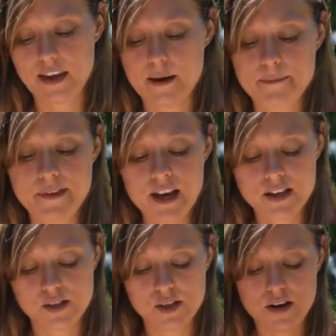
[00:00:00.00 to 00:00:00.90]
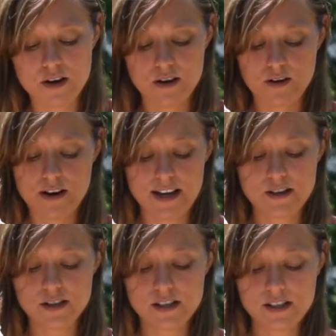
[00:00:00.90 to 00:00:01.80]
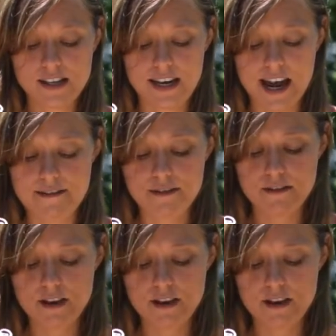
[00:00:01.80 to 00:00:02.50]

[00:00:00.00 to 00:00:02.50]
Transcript: Yeah. So I usually just take half